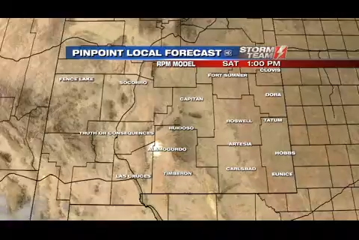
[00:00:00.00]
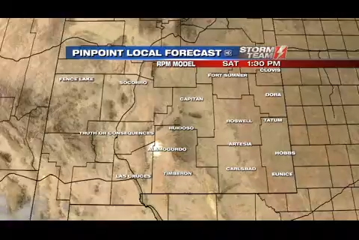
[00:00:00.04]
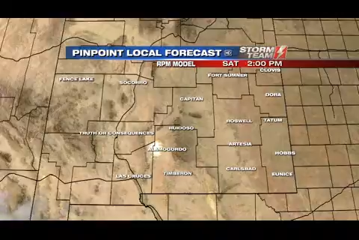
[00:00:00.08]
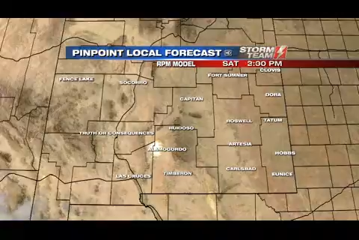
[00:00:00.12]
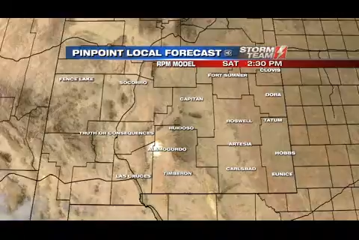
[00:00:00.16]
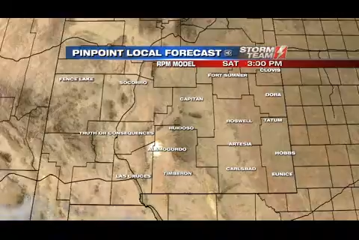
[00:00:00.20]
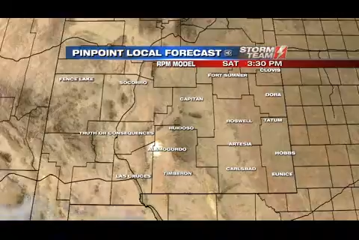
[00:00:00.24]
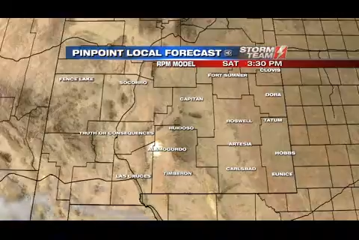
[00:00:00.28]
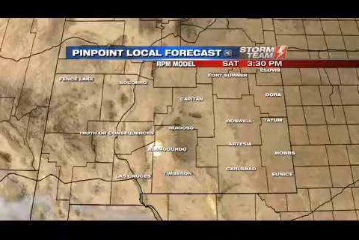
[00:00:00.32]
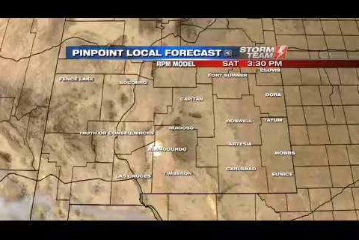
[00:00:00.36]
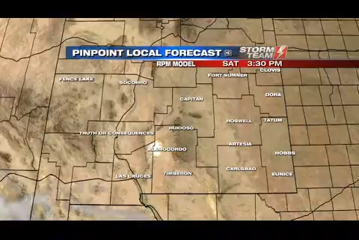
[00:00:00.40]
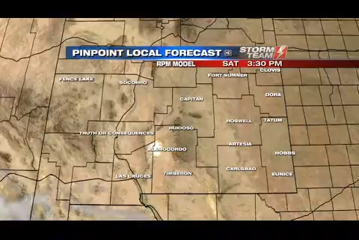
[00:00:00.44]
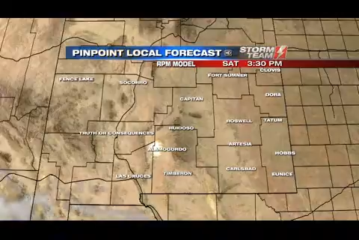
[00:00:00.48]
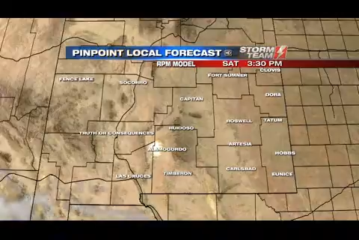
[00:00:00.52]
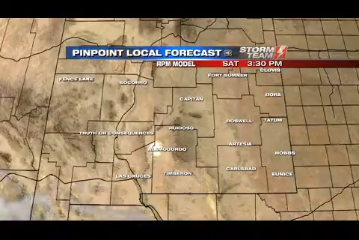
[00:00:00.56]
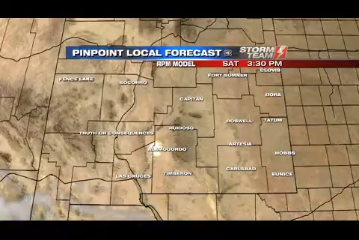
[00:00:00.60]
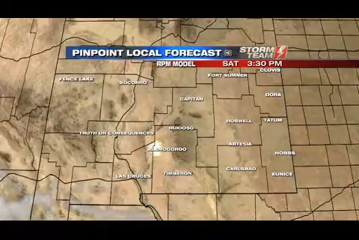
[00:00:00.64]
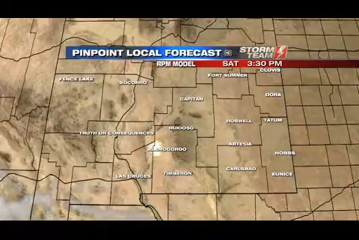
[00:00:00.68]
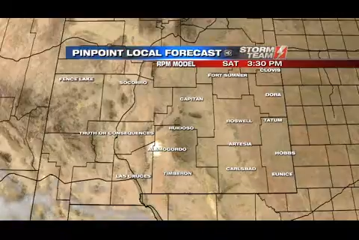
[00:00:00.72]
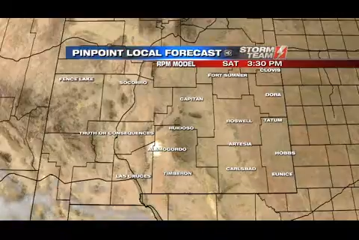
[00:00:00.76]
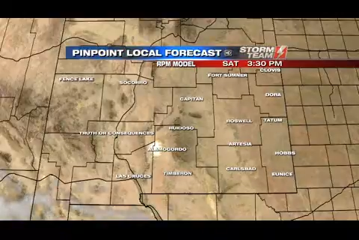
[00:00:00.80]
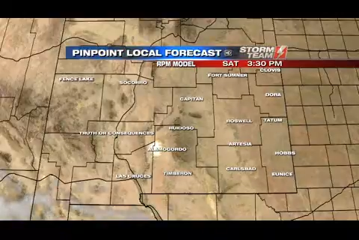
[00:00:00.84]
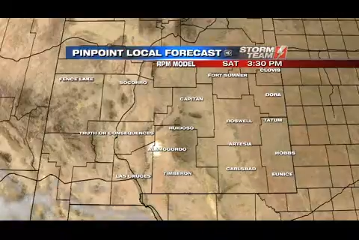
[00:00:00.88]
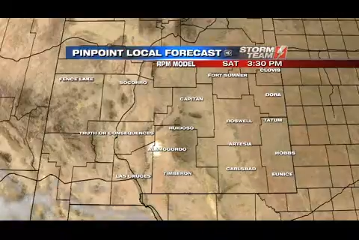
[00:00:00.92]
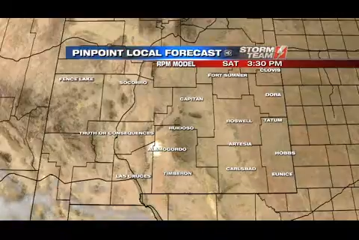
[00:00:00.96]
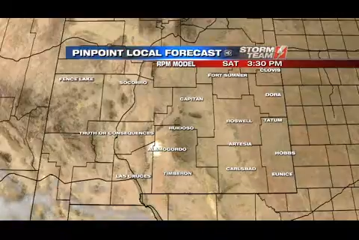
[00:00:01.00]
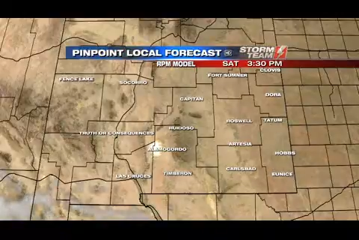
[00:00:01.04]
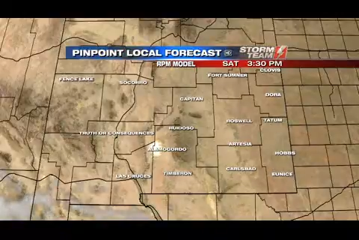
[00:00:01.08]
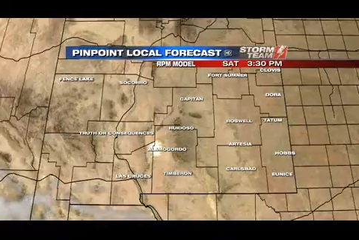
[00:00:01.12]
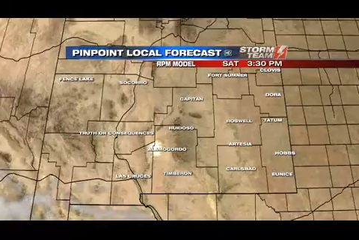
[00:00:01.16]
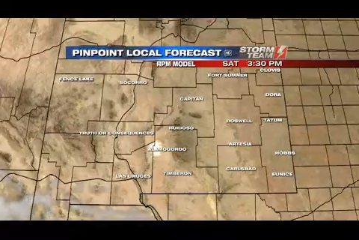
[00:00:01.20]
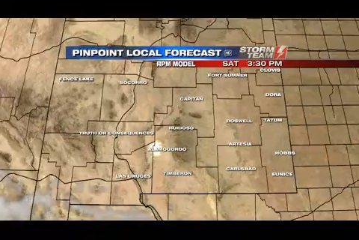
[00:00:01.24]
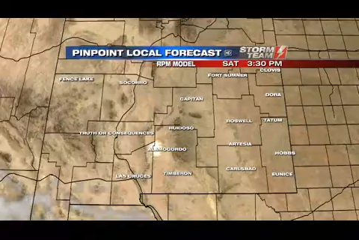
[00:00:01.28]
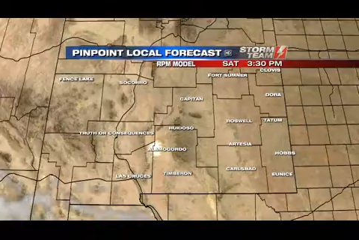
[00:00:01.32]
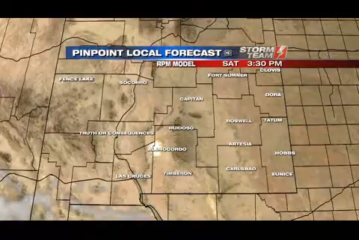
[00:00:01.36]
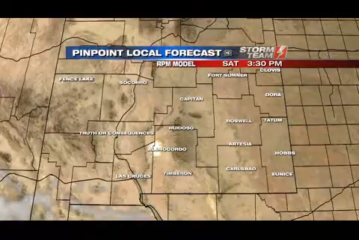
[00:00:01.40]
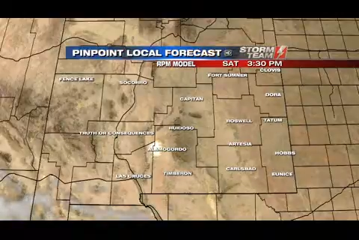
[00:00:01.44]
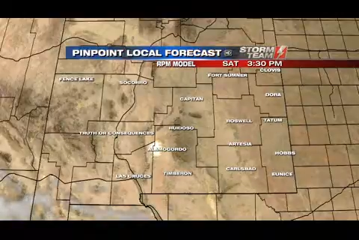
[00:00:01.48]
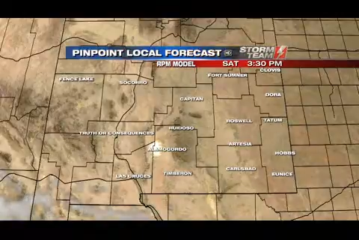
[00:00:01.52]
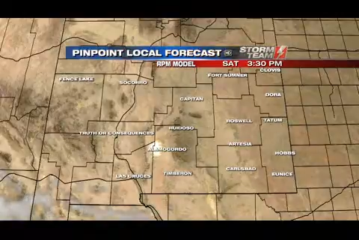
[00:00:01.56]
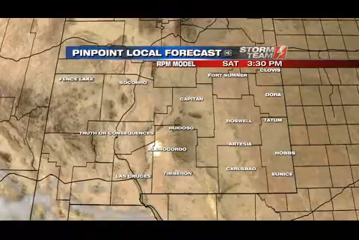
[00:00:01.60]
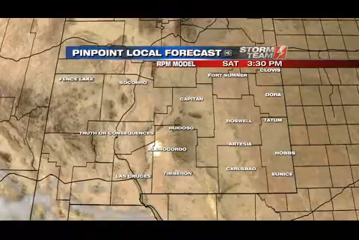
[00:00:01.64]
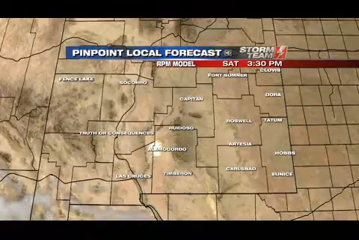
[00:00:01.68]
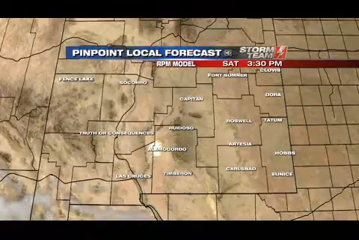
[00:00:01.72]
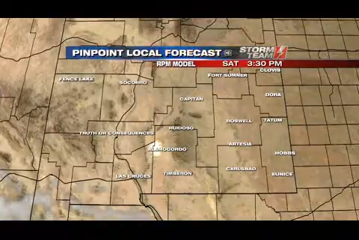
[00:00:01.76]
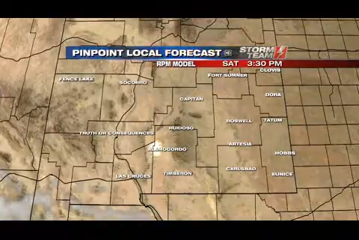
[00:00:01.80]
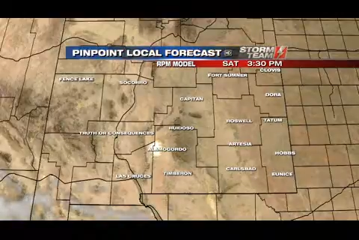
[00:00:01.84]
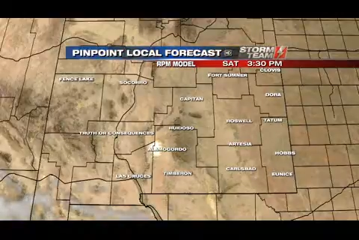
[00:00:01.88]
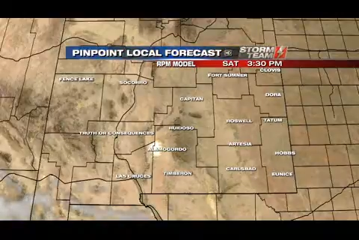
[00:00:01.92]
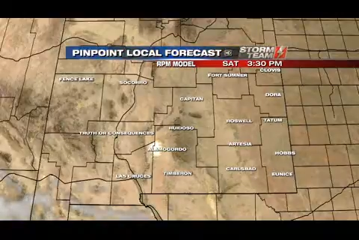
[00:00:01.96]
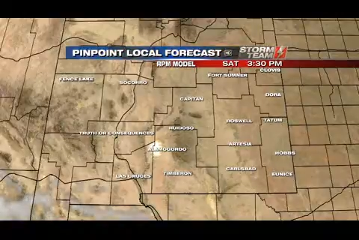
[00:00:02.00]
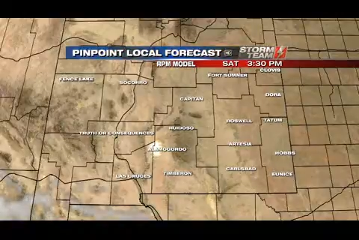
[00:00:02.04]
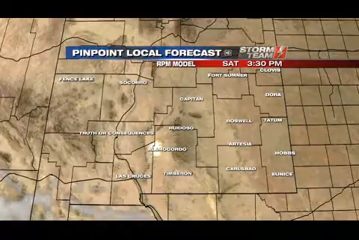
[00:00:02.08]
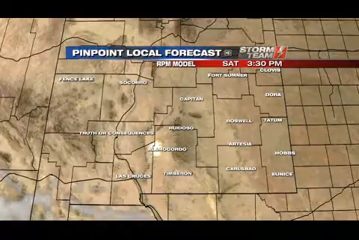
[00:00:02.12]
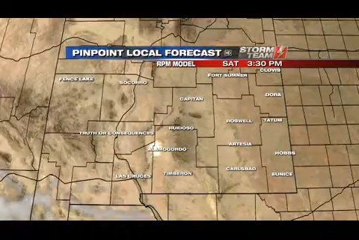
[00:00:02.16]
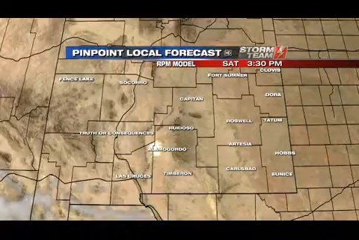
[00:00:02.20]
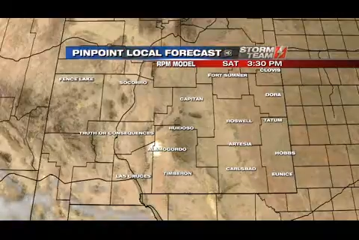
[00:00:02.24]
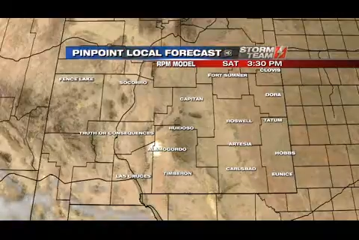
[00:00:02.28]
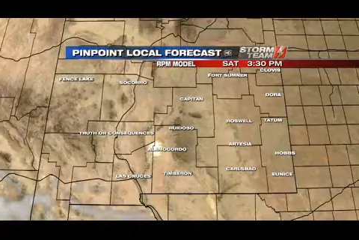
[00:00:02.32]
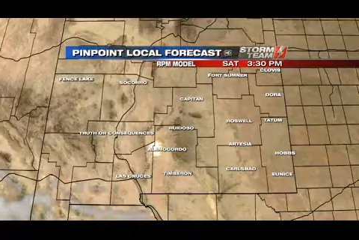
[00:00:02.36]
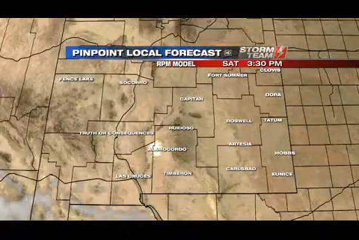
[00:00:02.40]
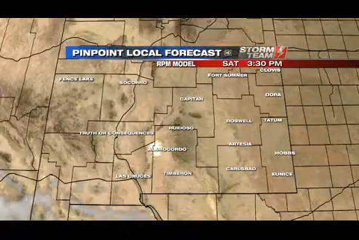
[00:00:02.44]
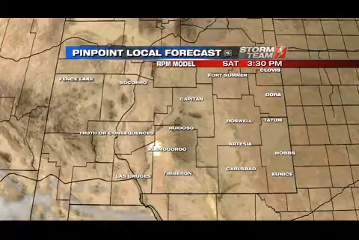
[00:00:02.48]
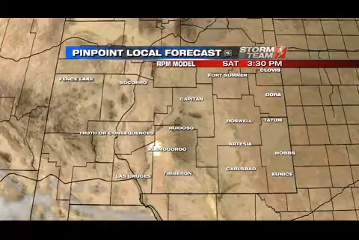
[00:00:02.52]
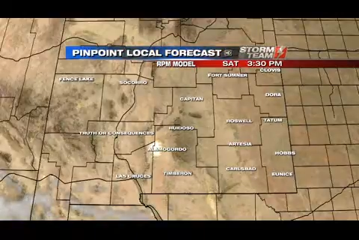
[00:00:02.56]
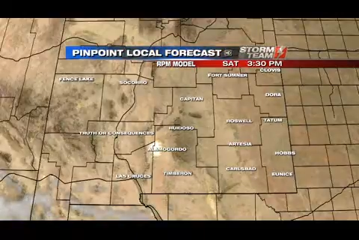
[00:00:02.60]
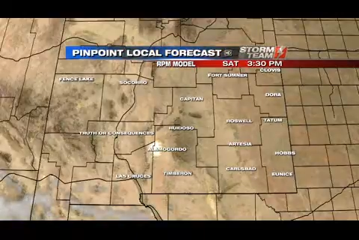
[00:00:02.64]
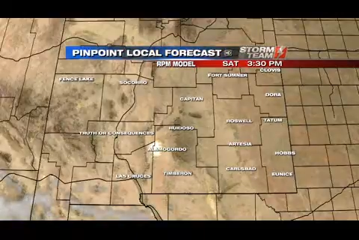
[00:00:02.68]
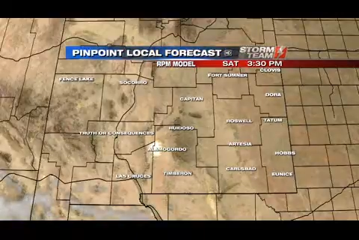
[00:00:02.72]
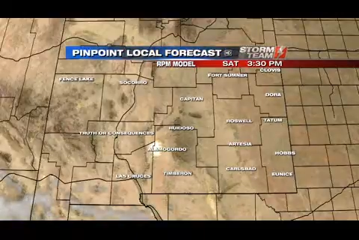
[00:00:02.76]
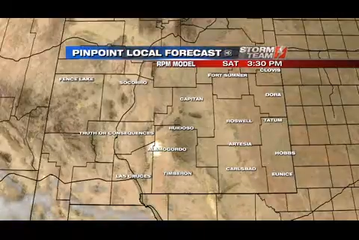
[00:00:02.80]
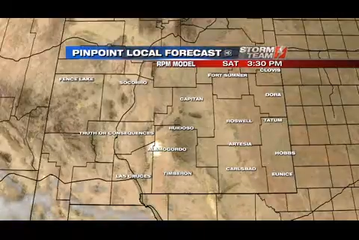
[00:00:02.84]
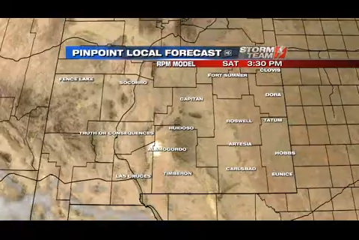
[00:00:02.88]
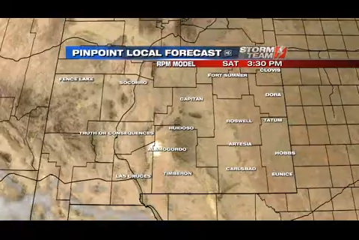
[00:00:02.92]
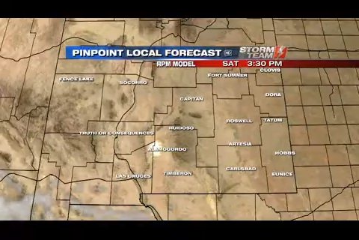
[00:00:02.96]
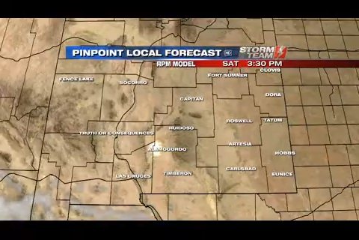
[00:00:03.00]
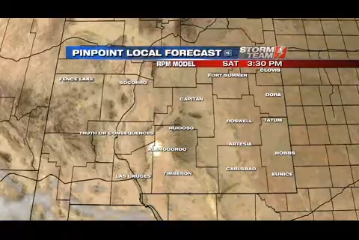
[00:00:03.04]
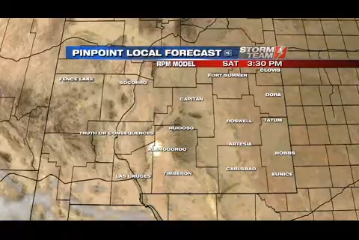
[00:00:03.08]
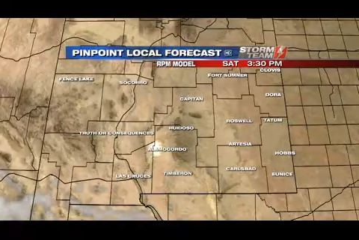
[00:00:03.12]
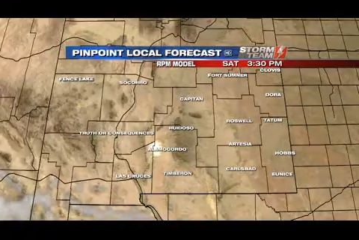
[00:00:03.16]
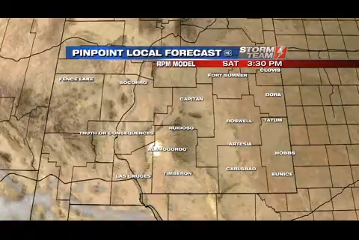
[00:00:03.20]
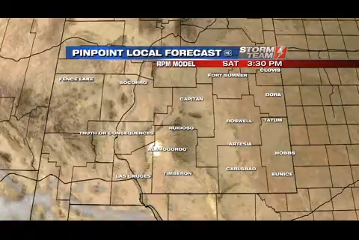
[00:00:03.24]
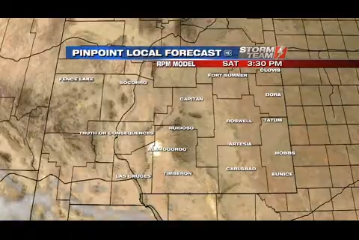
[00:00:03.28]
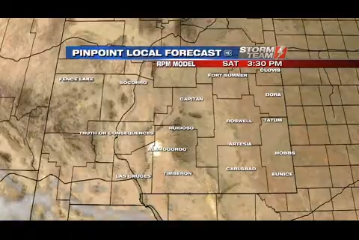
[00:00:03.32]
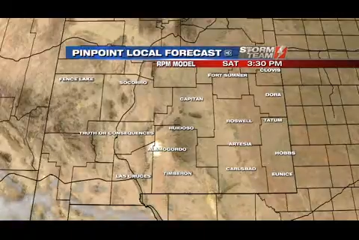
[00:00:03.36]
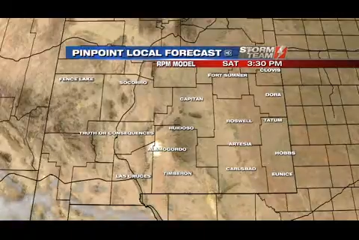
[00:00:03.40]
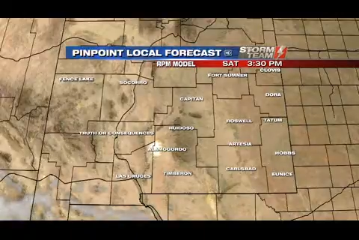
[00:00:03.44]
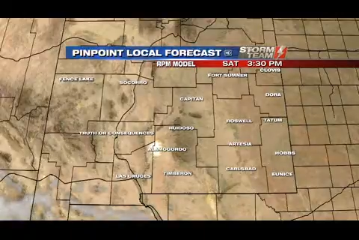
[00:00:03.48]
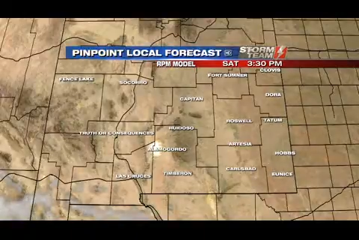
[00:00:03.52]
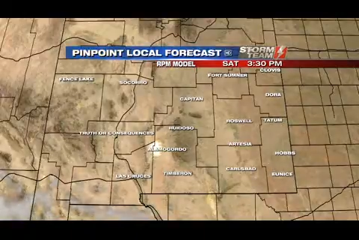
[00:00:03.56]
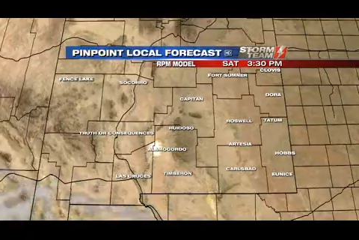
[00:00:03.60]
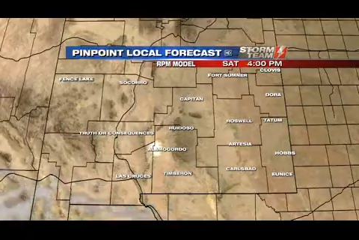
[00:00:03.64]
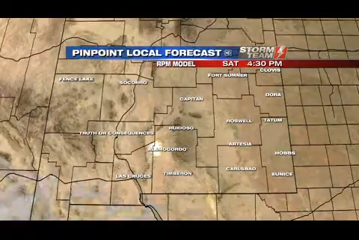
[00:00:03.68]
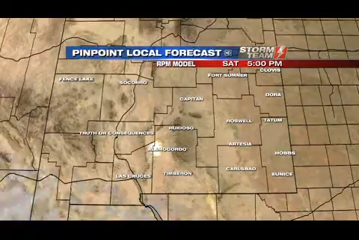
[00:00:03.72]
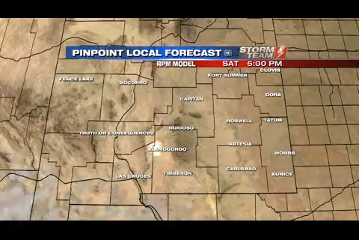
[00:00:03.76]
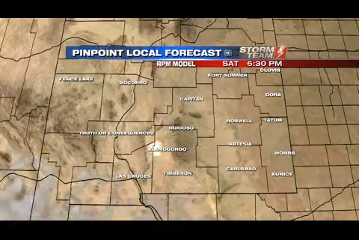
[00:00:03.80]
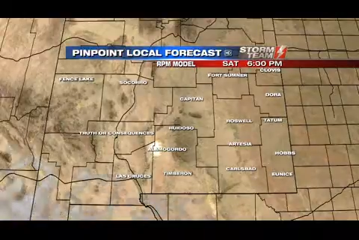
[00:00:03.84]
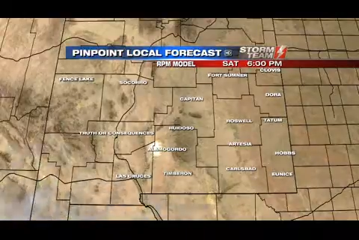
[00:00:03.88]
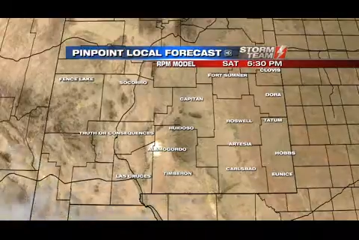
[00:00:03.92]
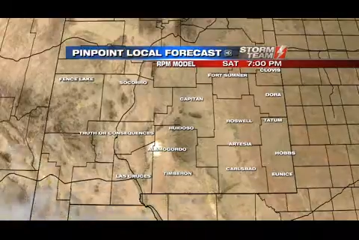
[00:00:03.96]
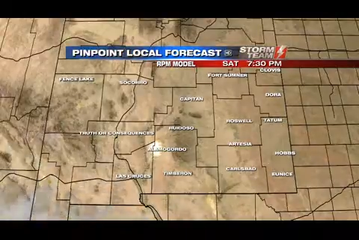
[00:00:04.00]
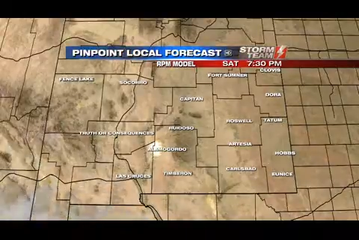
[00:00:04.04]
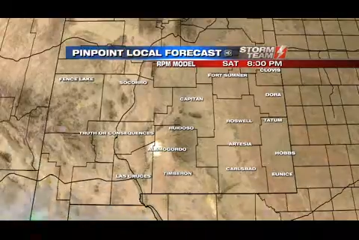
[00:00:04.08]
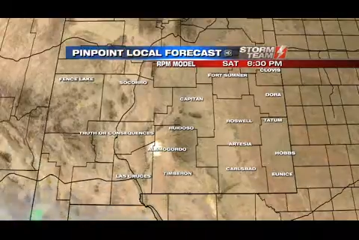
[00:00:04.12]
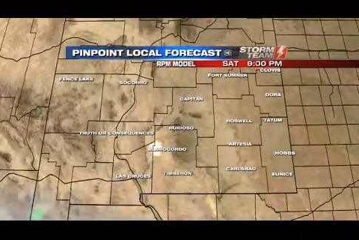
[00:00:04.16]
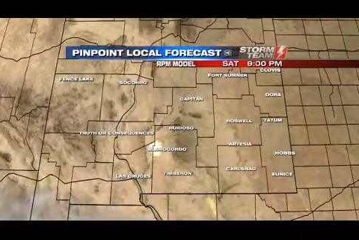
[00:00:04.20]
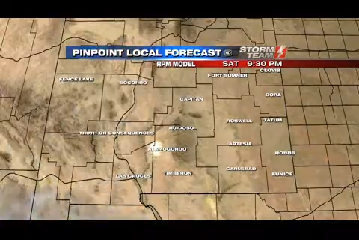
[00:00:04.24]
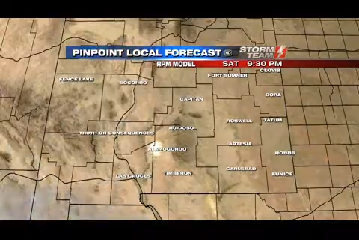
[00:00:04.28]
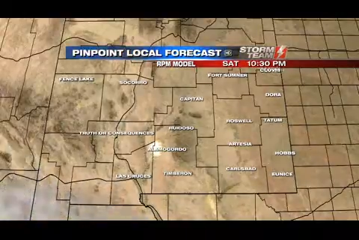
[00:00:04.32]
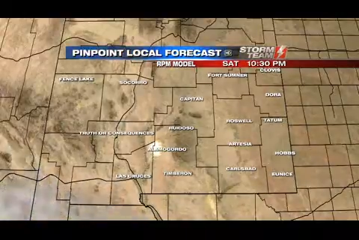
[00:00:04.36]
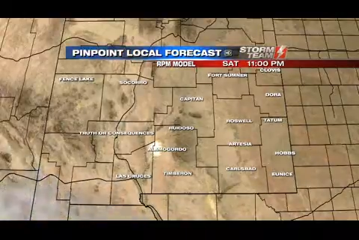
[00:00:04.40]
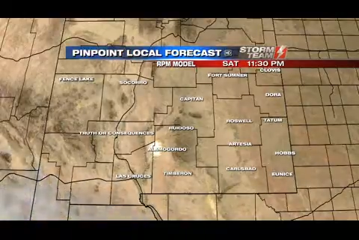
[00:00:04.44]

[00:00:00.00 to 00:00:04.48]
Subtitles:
[unreadable: no face in view]